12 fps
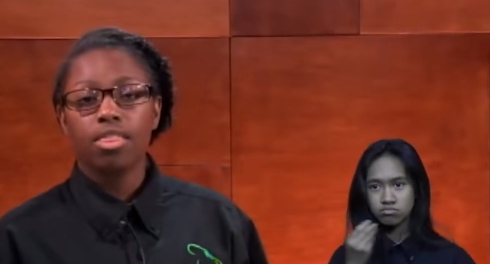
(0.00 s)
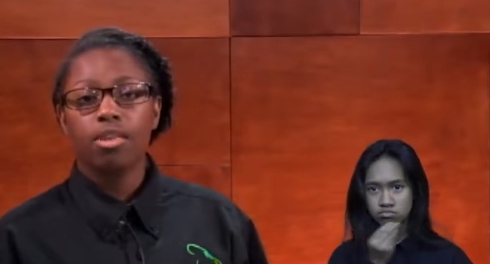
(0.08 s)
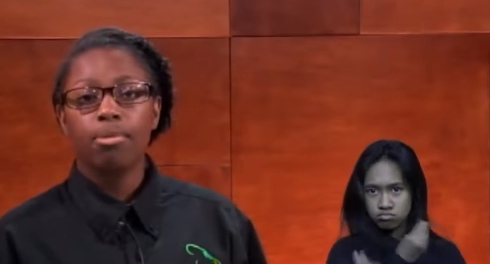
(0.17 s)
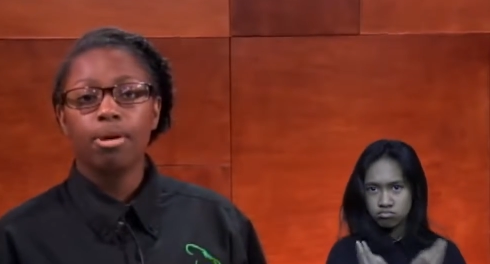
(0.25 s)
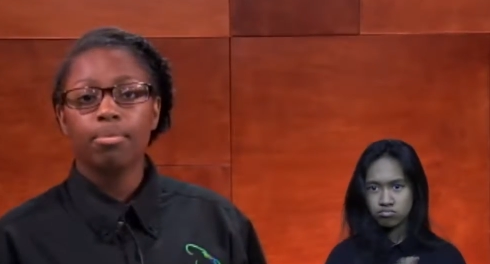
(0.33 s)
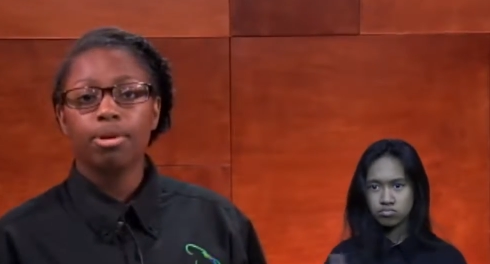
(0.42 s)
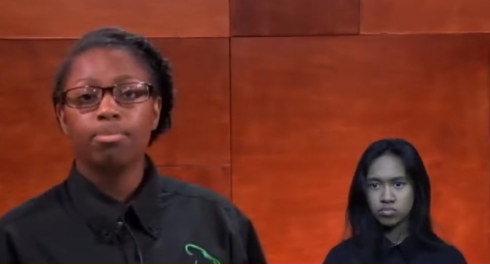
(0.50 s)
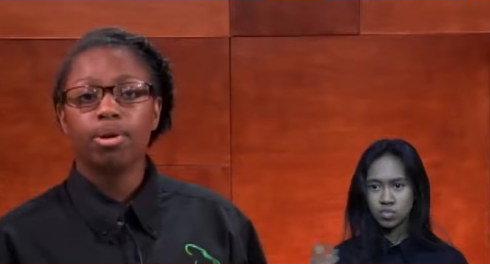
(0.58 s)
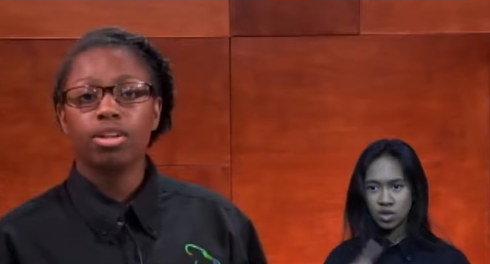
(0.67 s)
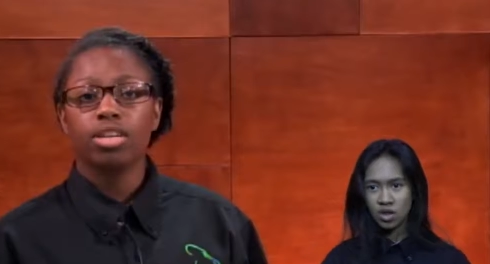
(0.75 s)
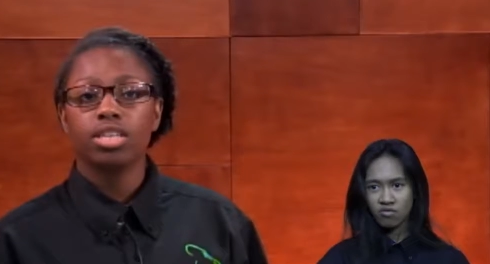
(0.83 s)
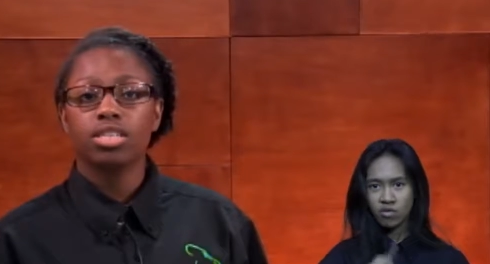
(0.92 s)
Speaker 1: The Benbrook
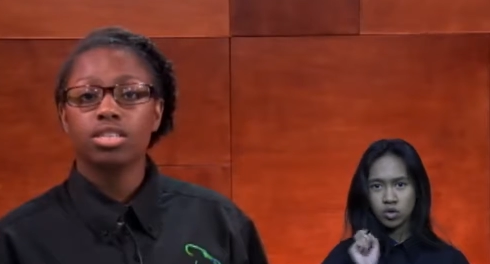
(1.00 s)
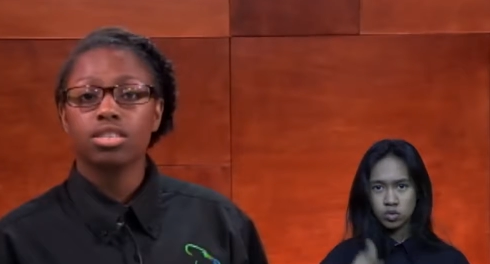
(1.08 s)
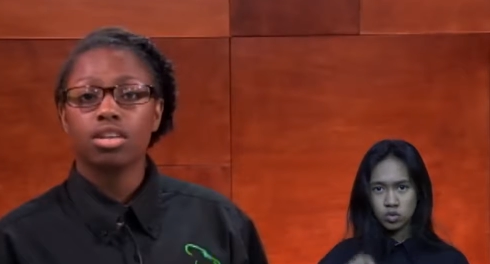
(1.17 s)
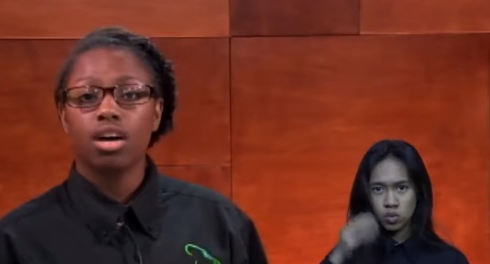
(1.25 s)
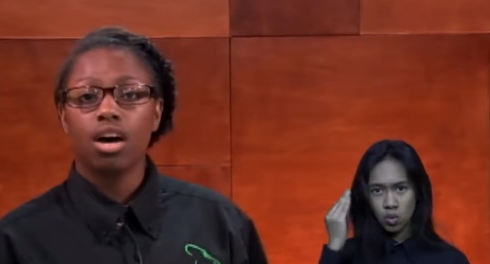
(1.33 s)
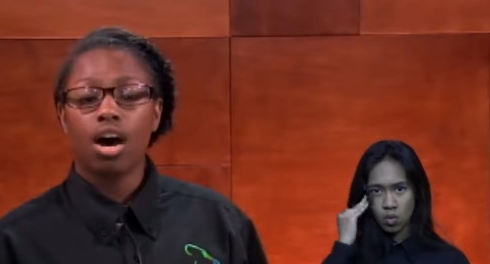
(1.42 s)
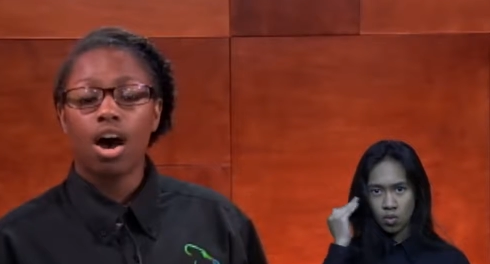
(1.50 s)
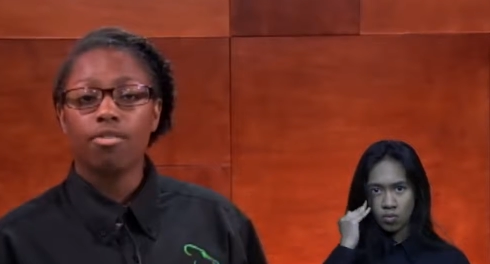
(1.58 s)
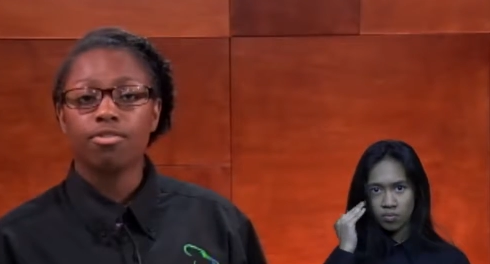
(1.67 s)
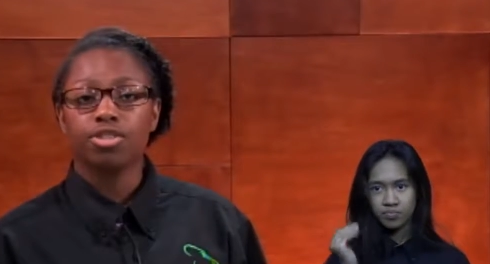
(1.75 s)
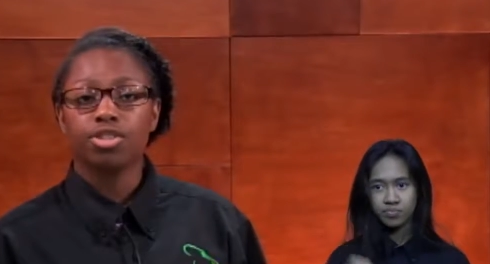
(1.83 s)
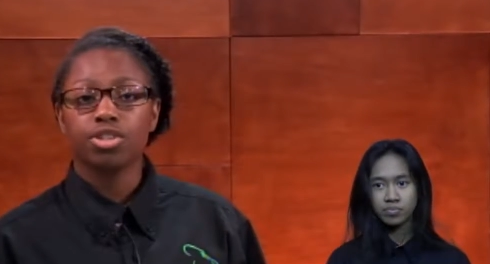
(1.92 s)
Police
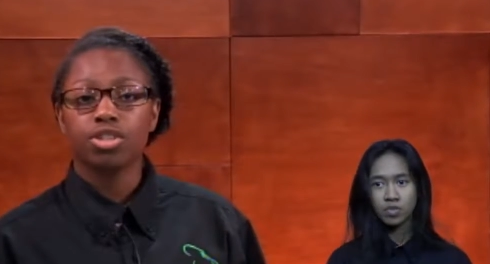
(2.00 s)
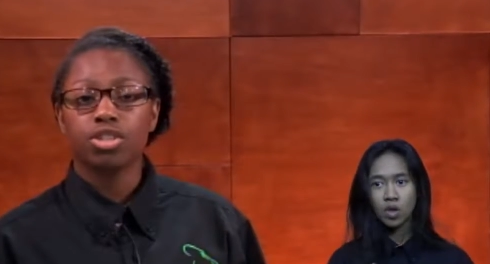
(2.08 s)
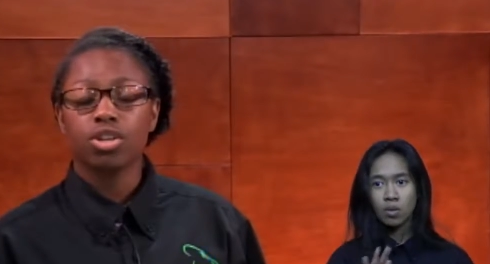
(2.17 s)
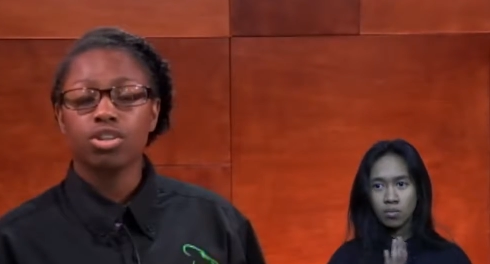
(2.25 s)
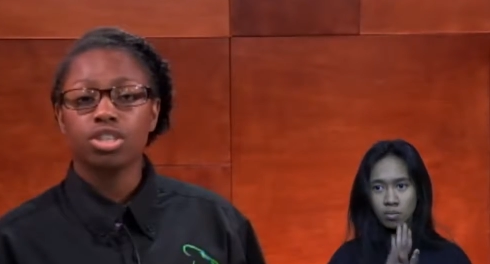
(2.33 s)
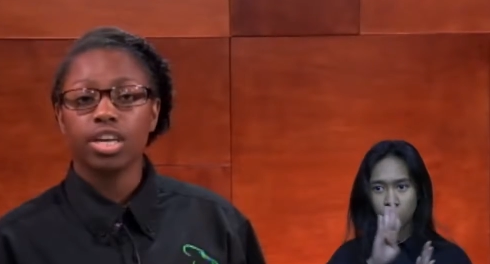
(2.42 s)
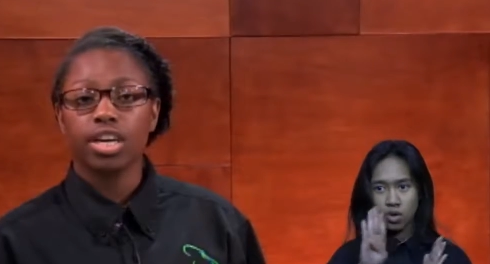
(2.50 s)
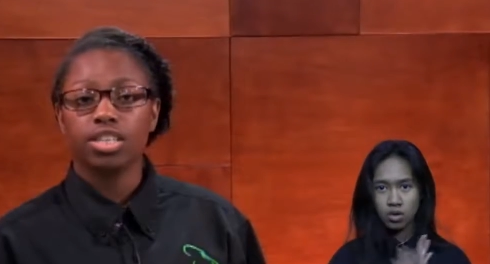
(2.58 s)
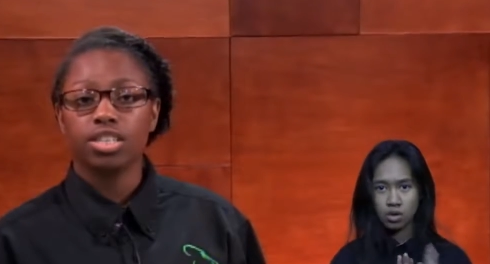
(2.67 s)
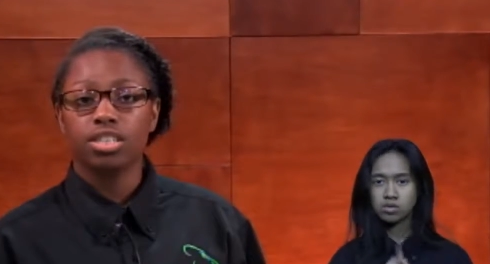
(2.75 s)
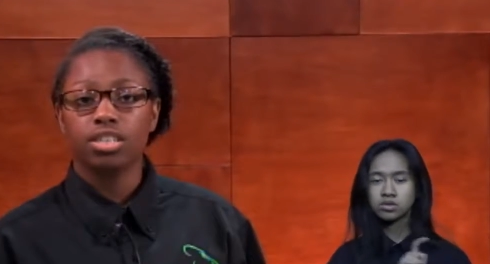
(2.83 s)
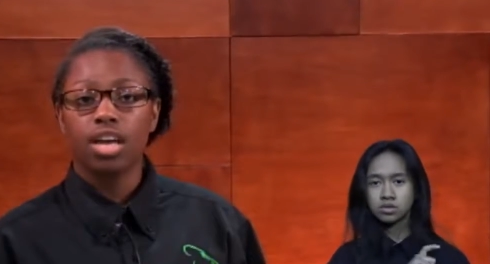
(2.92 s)
Officers
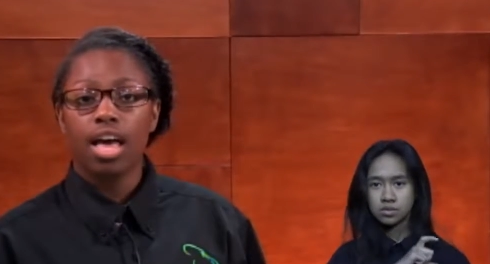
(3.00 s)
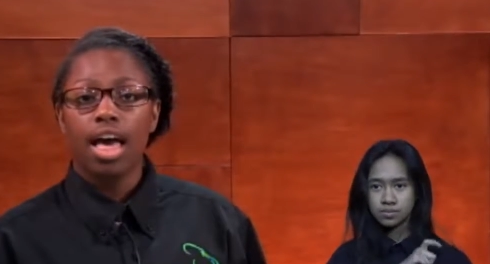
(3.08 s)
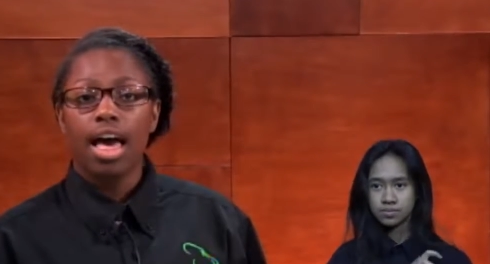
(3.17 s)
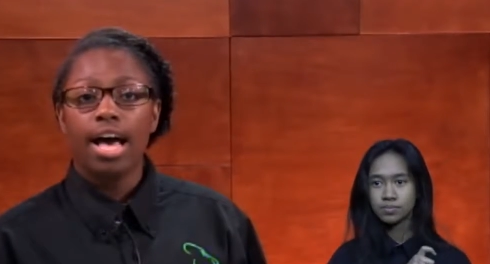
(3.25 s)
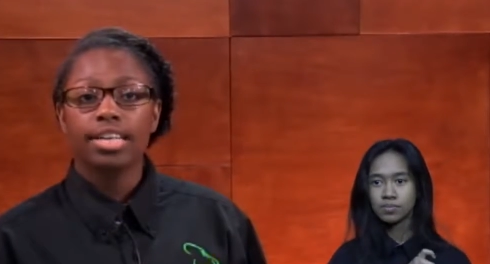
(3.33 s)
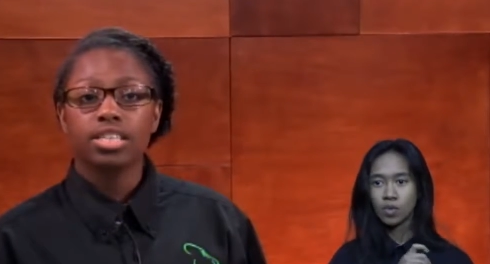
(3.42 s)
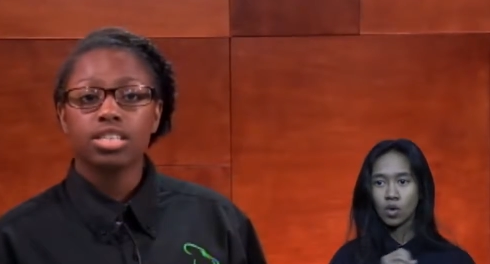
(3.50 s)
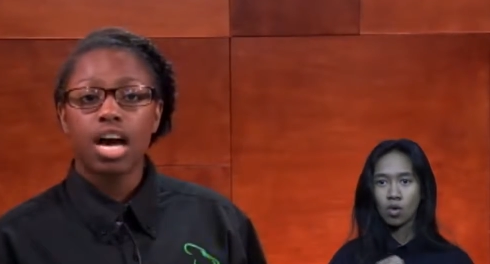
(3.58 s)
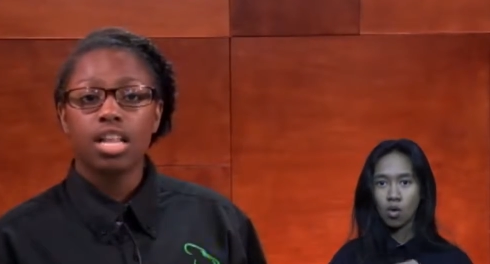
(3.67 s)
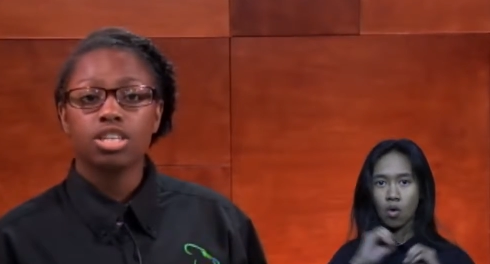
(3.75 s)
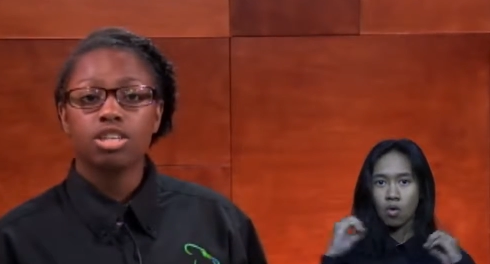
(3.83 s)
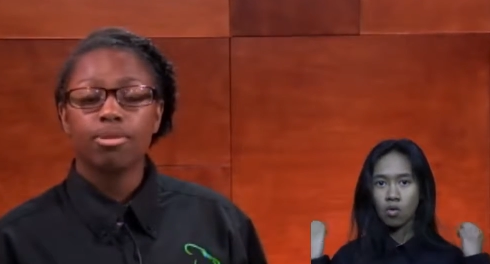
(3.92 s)
Association has a
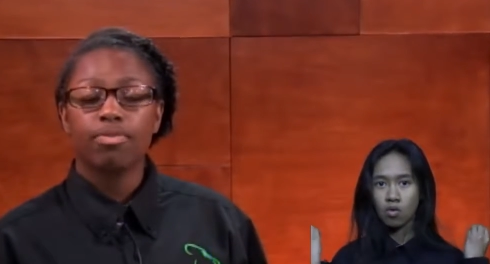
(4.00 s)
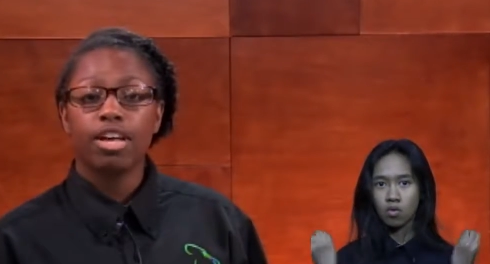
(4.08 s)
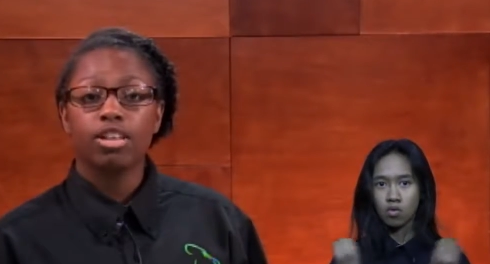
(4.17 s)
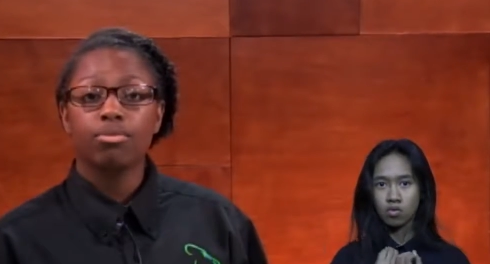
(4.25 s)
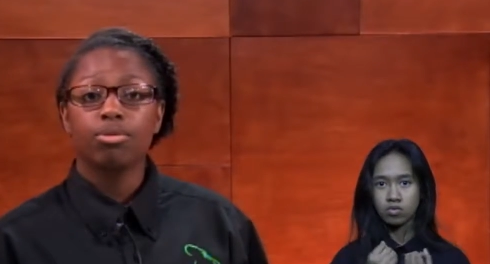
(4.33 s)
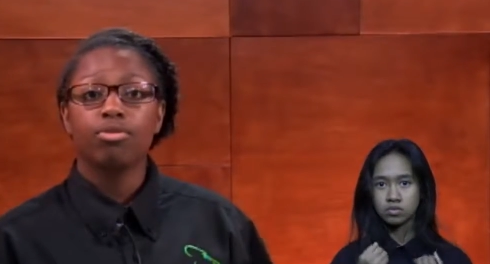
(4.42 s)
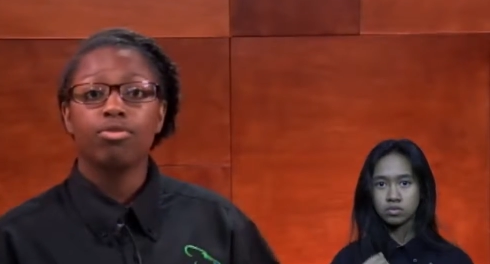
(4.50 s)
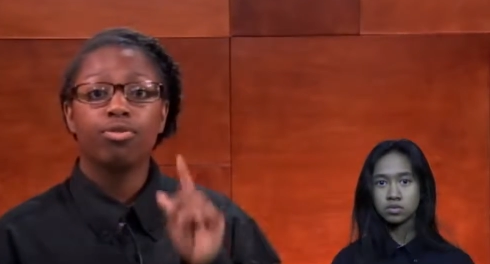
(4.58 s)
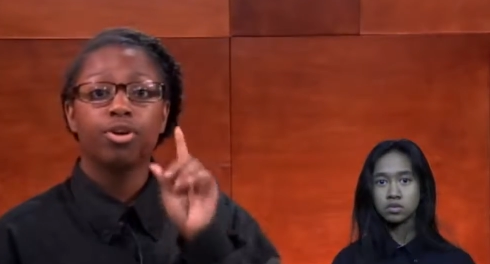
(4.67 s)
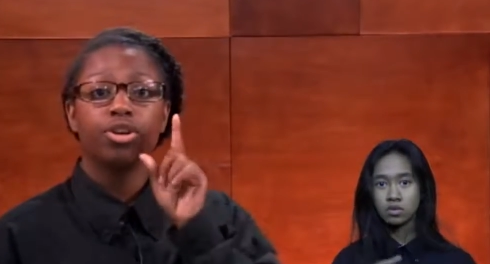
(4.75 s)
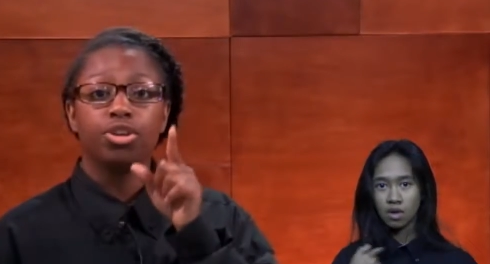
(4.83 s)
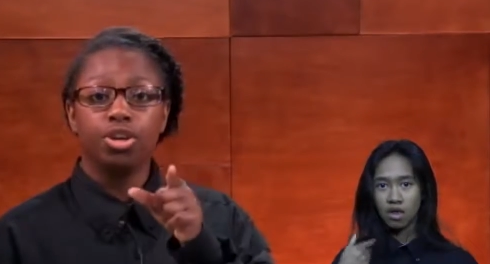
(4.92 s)
scholarship available
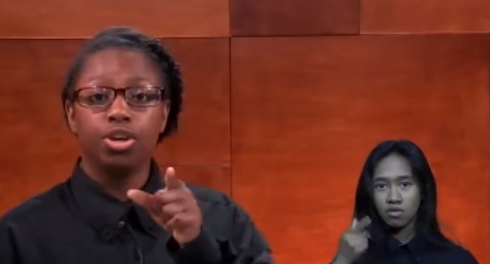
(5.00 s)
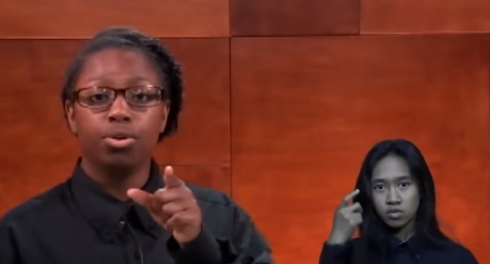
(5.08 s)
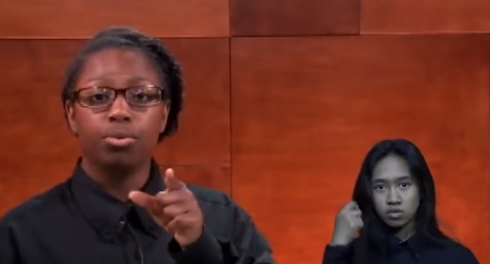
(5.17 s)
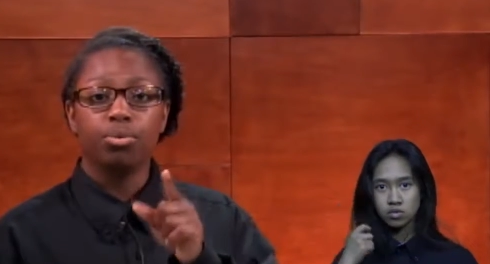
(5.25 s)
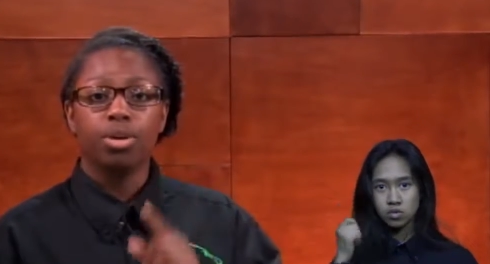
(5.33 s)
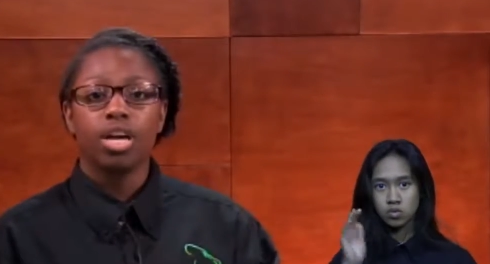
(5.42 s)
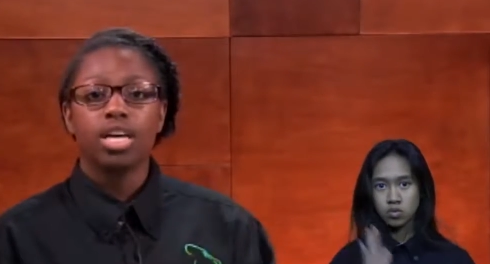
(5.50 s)
for you.